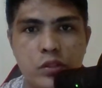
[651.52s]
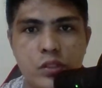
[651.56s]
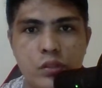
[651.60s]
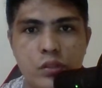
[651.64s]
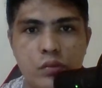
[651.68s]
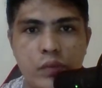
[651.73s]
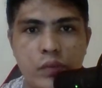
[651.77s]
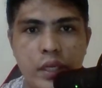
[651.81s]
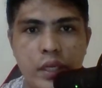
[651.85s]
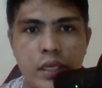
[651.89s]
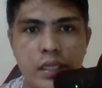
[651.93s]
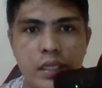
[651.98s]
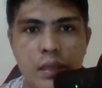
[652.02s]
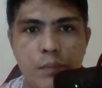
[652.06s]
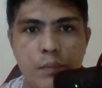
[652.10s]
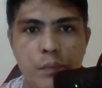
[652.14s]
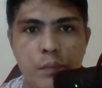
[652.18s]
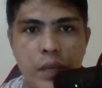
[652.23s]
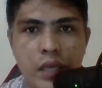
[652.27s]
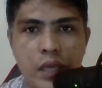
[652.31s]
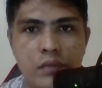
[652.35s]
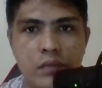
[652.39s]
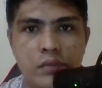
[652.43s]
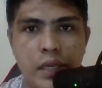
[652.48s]
to create a
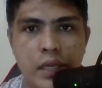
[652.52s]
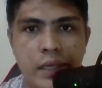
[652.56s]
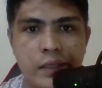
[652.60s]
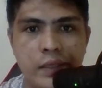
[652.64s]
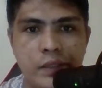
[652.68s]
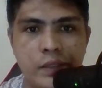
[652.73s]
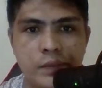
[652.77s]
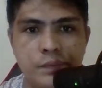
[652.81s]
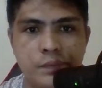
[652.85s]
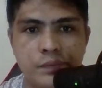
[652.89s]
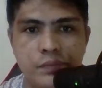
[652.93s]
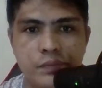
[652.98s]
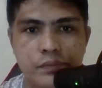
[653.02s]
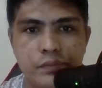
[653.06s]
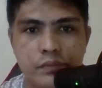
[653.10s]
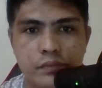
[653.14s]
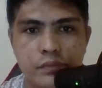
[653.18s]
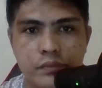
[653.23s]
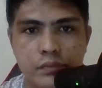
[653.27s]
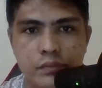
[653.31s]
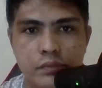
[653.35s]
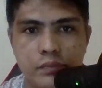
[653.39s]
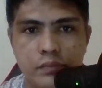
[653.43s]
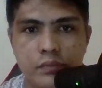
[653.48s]
campaign right here
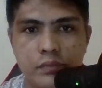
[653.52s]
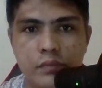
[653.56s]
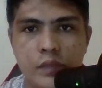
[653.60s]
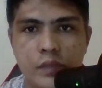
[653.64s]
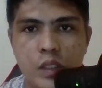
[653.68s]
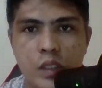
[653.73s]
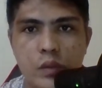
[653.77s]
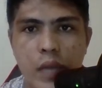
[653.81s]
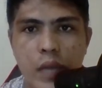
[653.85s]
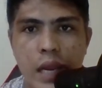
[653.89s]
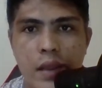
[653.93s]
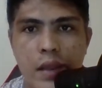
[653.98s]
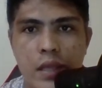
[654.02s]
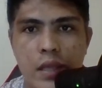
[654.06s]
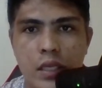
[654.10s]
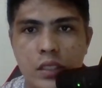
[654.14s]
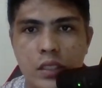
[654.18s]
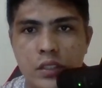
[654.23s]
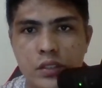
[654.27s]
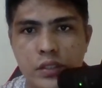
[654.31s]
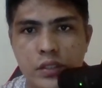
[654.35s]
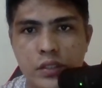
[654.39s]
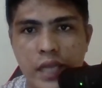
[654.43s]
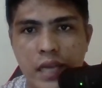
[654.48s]
all right
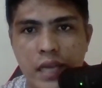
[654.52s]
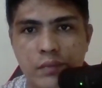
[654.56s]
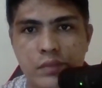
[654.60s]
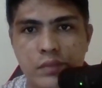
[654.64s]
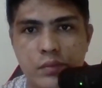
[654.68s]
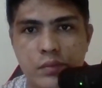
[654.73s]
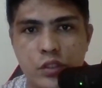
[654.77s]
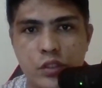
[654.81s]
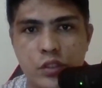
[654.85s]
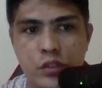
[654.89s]
so they have them